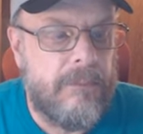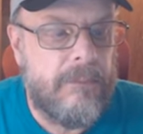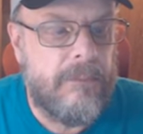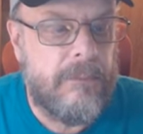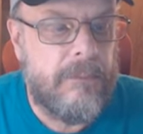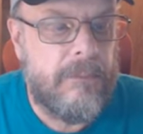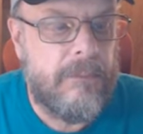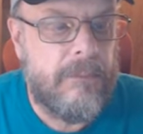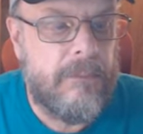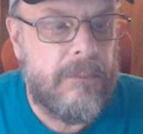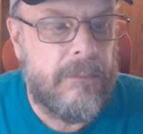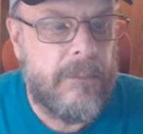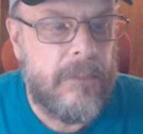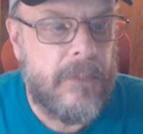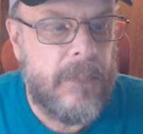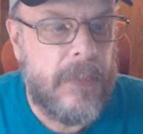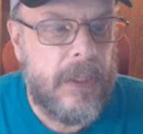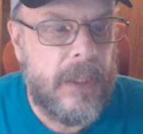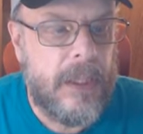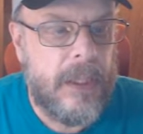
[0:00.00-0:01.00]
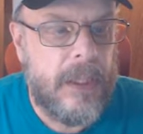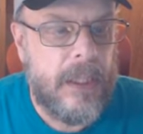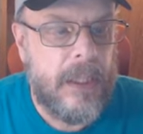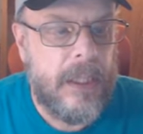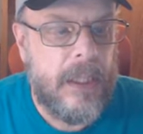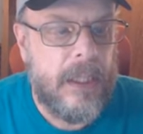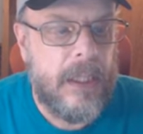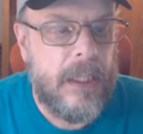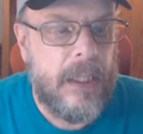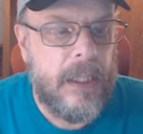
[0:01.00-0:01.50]

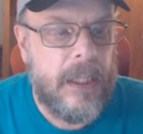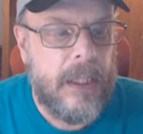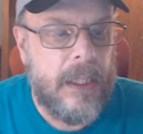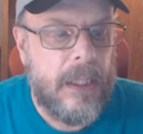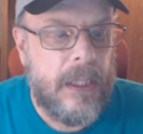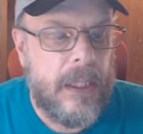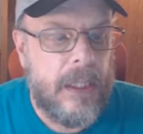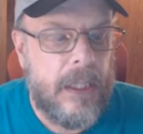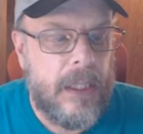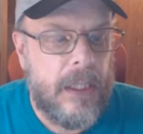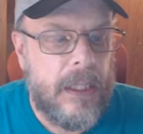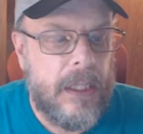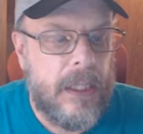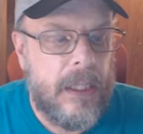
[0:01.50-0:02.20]
[no speech]